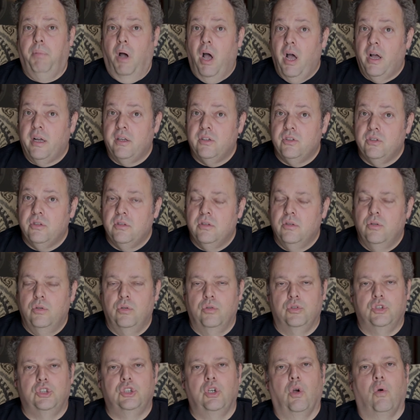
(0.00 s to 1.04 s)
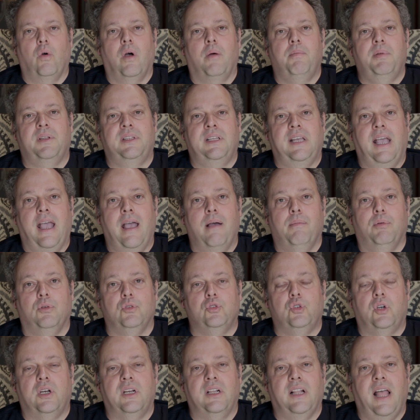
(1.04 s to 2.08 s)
bucks who show up at the apple tree.